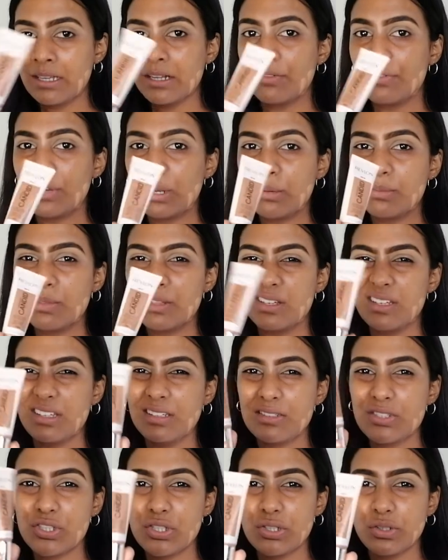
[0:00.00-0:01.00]
Now from
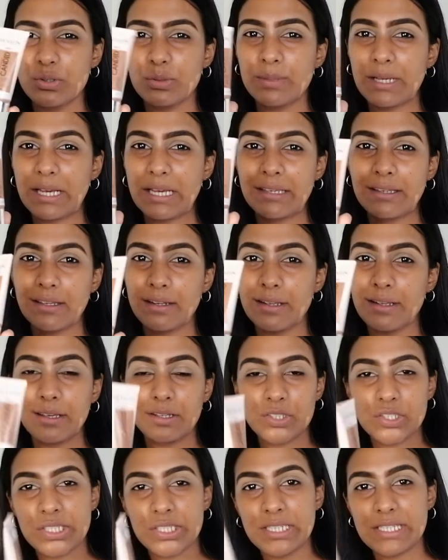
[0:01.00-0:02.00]
the tube, I can
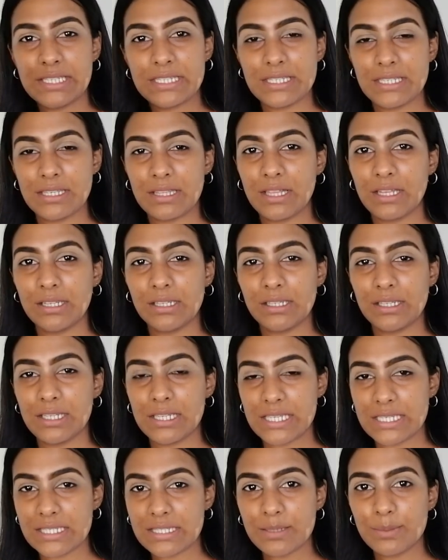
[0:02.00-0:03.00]
actually see that
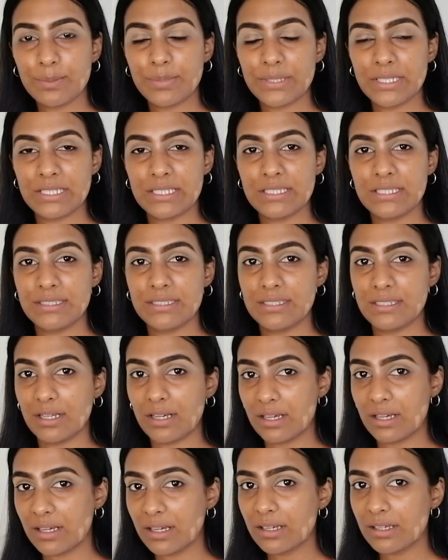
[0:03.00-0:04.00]
it is a bit
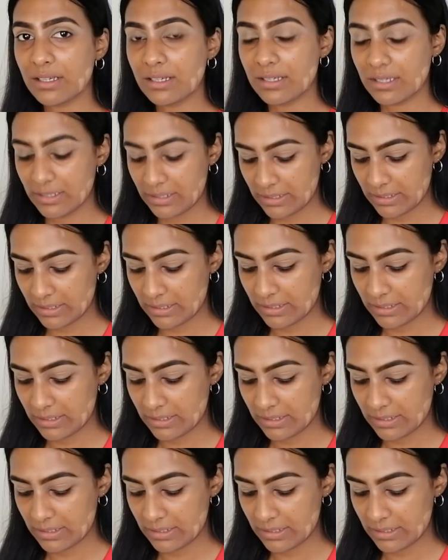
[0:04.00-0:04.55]
dark.